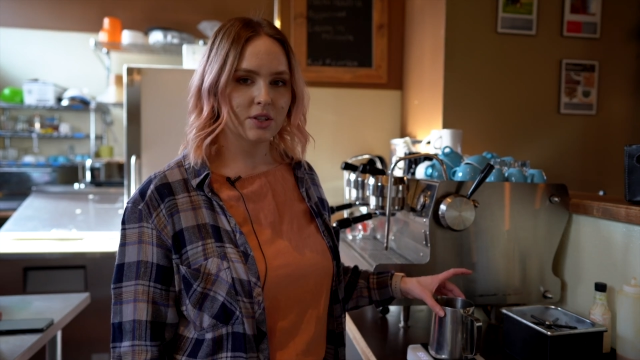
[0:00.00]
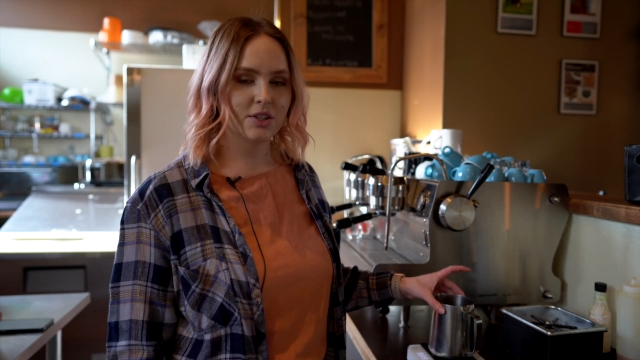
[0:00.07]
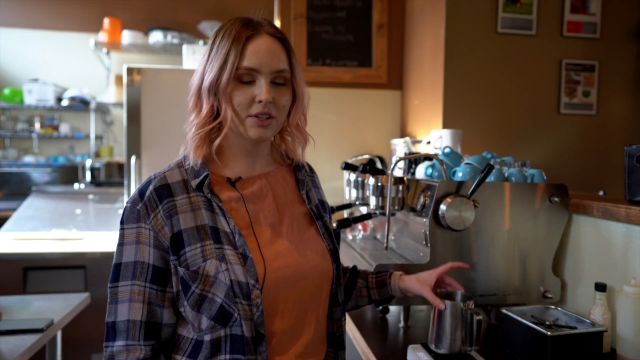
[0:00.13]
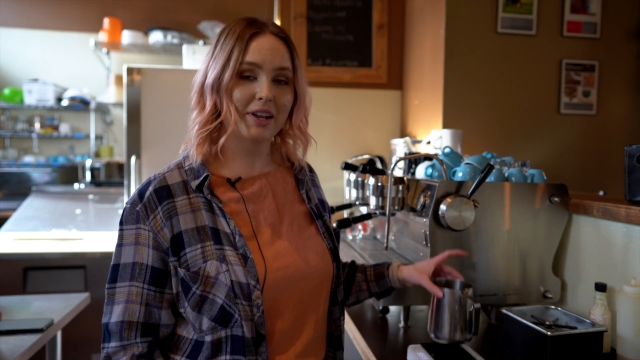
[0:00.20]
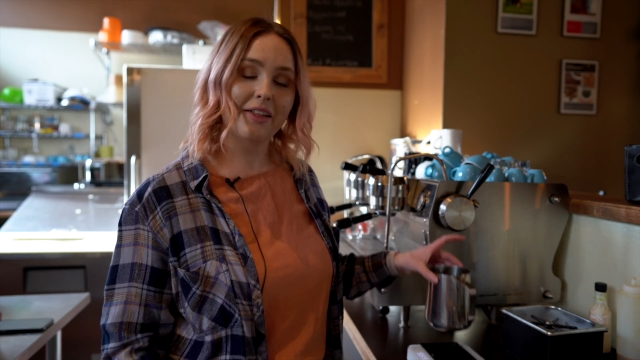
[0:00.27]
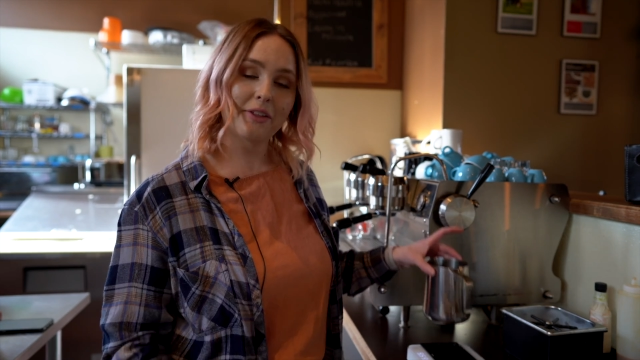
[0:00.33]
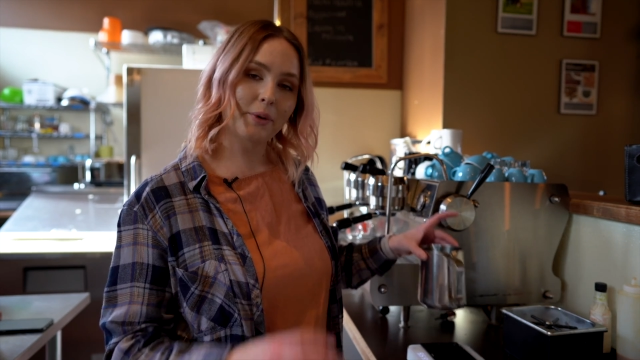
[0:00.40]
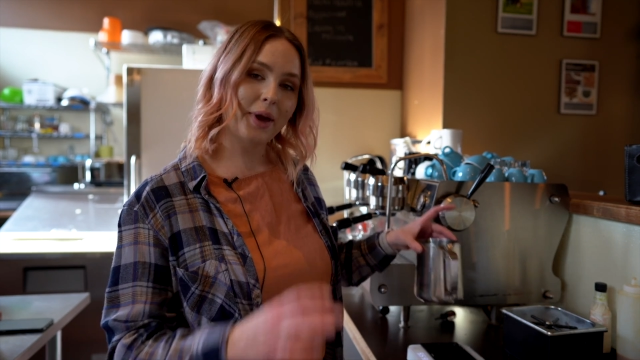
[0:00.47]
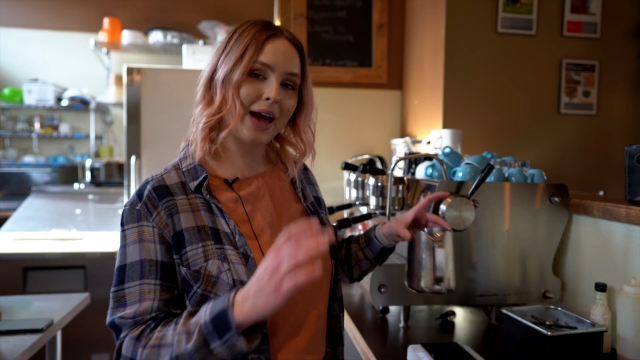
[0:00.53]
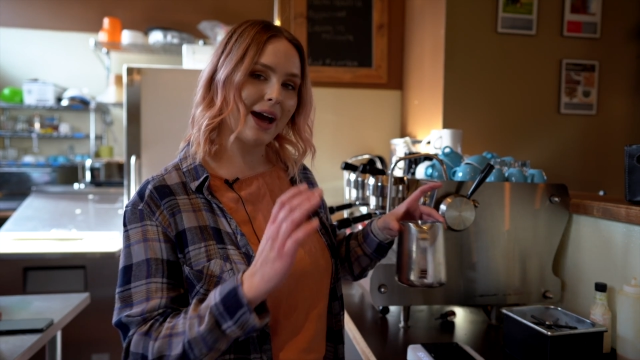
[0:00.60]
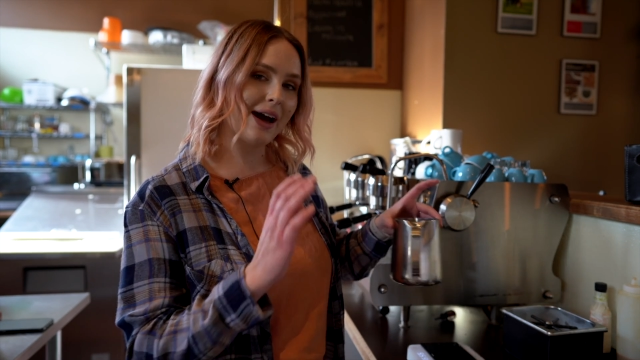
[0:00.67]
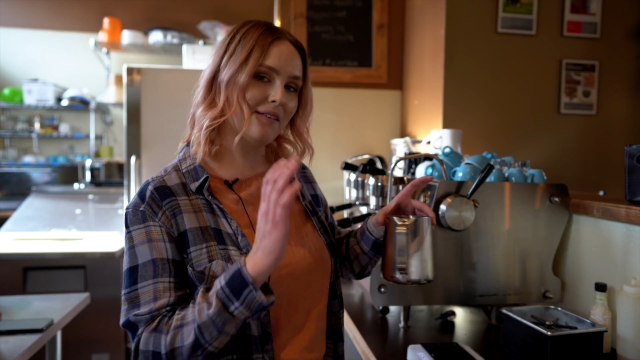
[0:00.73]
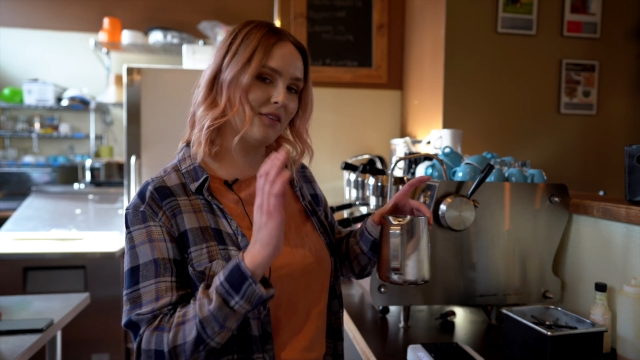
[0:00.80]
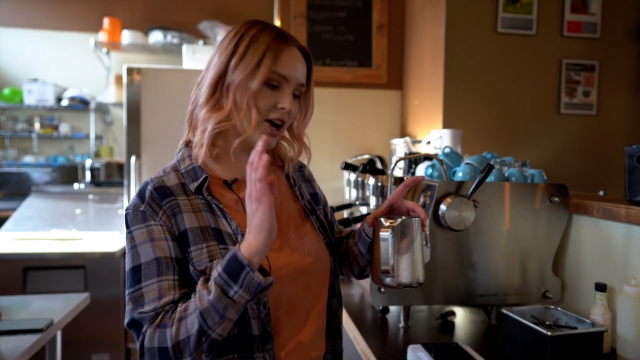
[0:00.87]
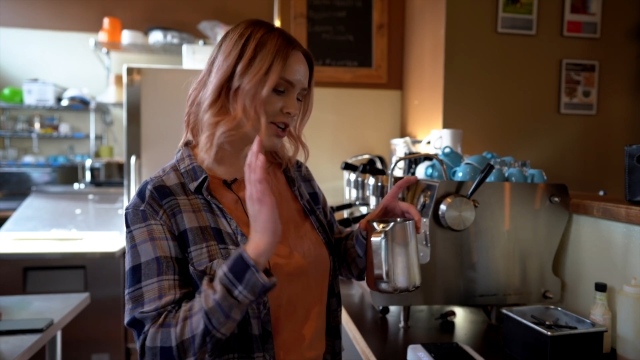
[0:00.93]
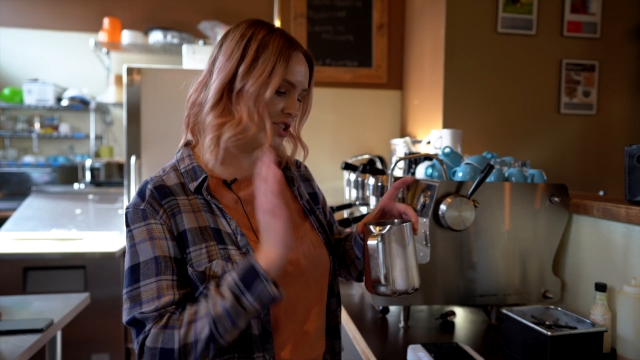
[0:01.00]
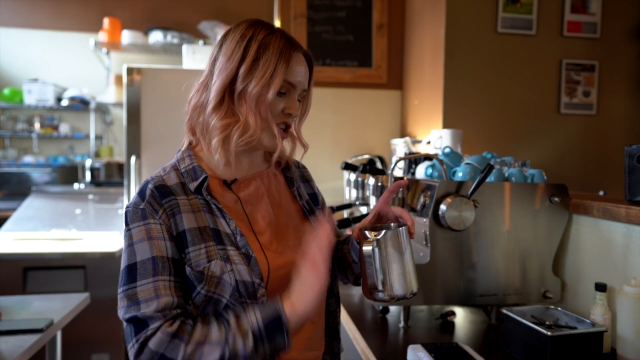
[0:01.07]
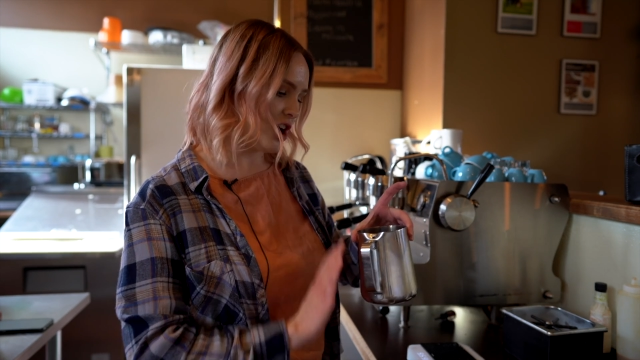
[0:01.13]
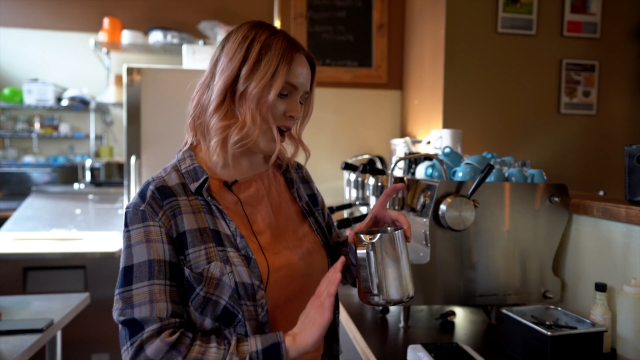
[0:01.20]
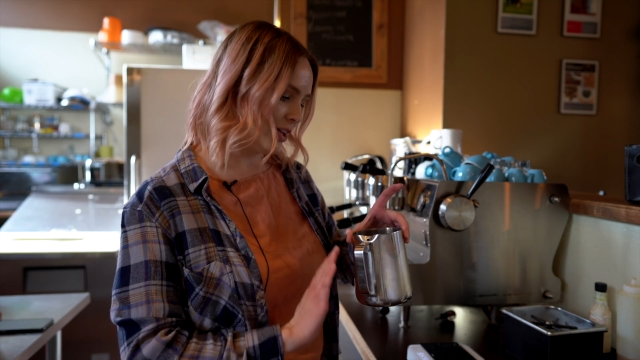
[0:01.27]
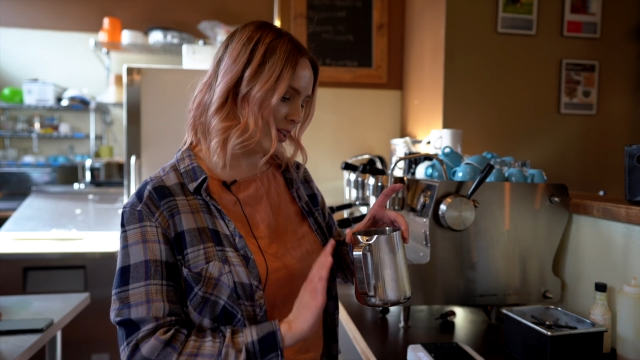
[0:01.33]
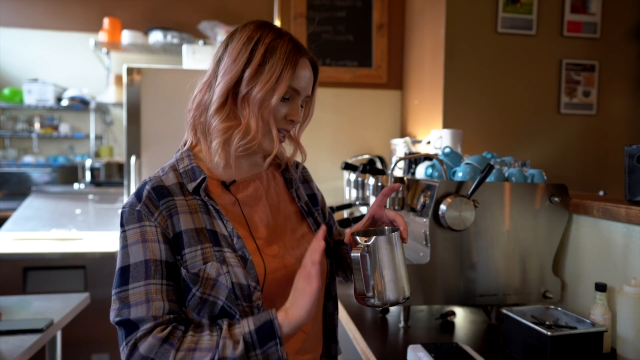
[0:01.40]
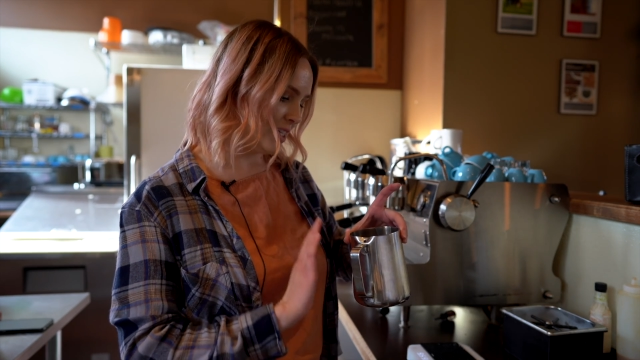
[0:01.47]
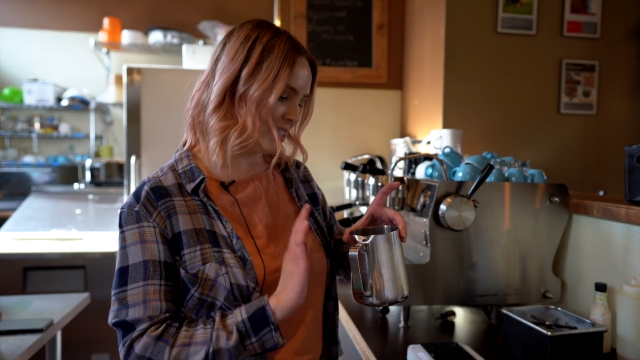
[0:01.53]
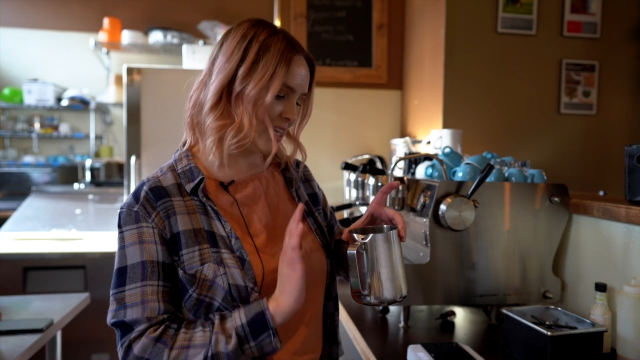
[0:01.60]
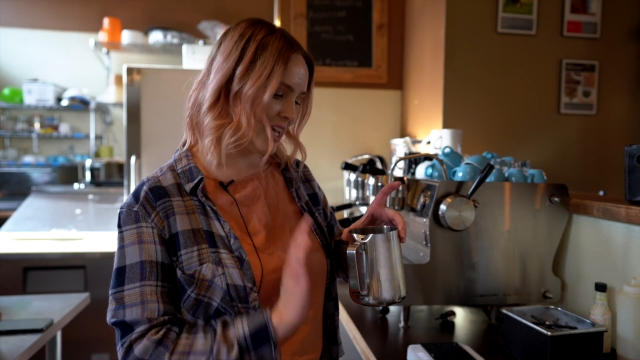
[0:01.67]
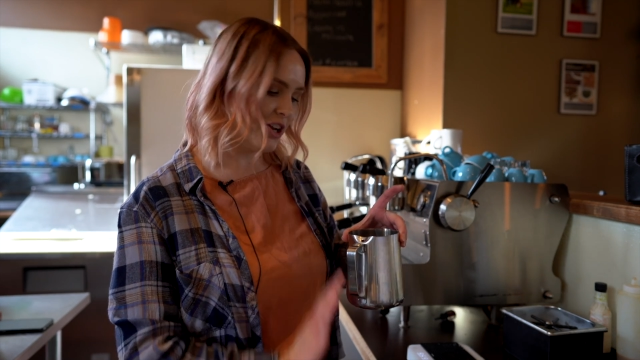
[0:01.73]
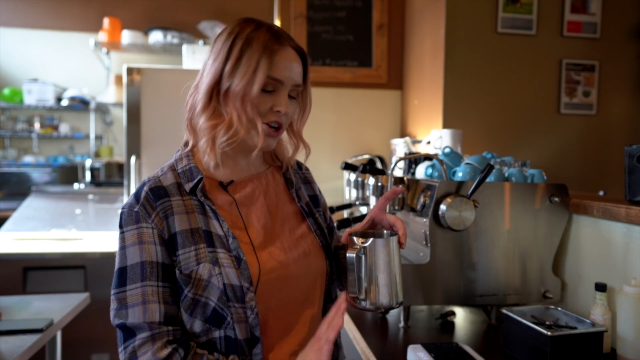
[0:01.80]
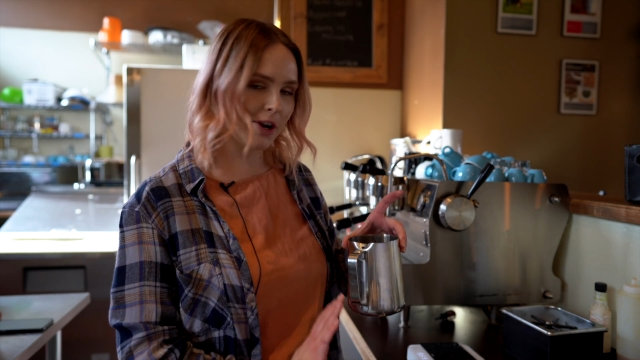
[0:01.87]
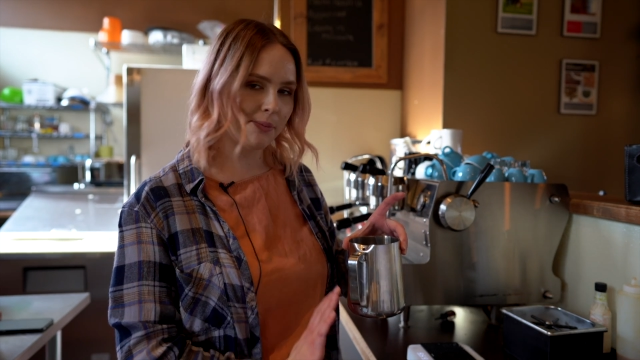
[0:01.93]
So now that we have our chocolate
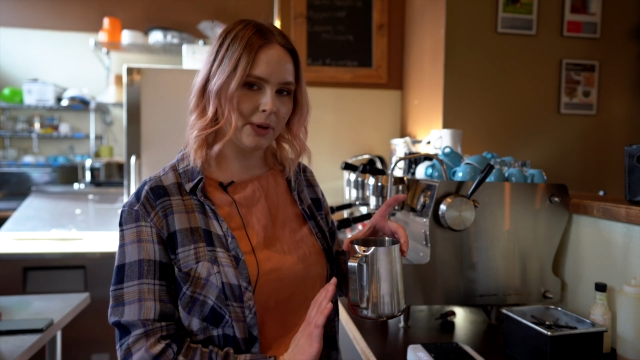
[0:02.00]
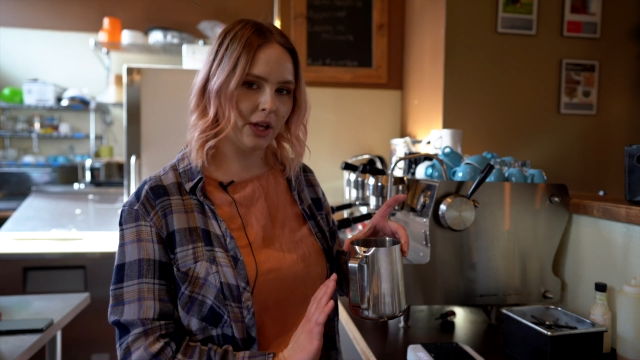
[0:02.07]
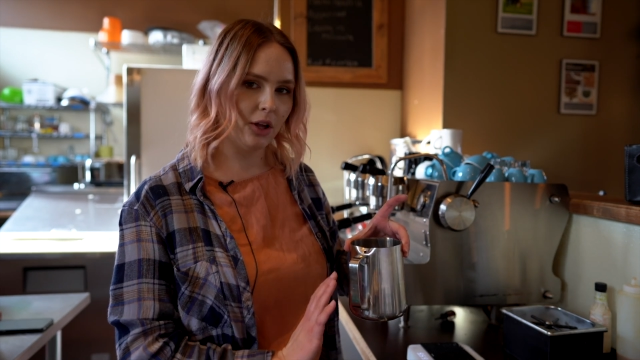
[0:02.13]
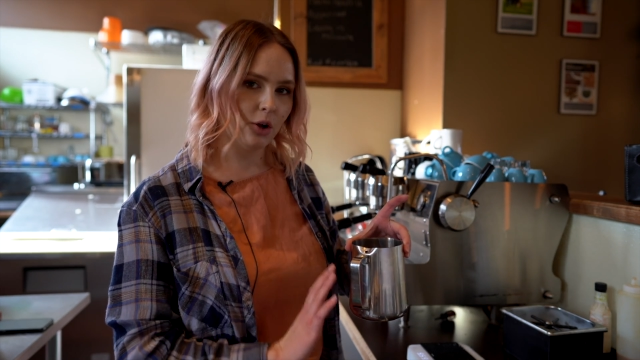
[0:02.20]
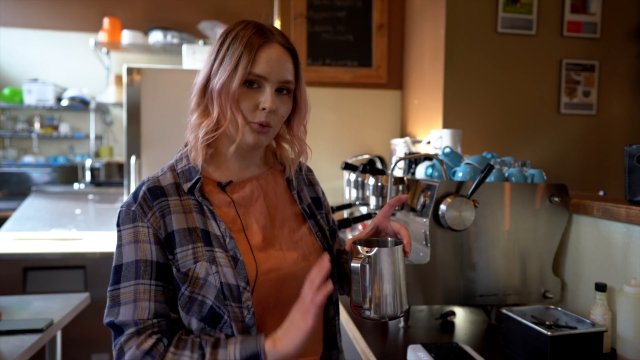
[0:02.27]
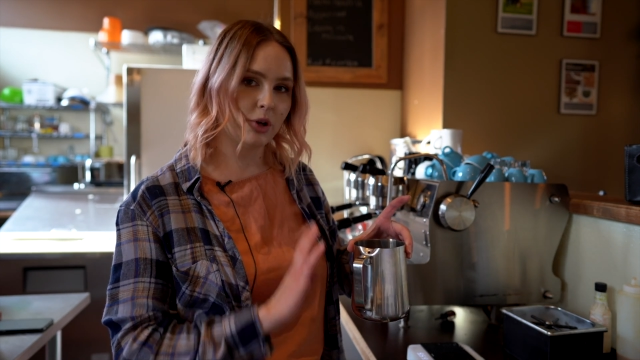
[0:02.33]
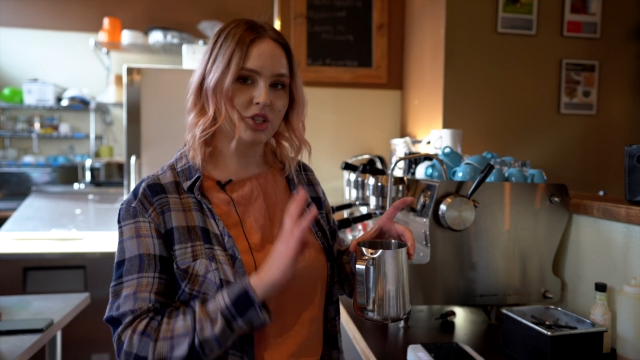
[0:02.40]
in our milk,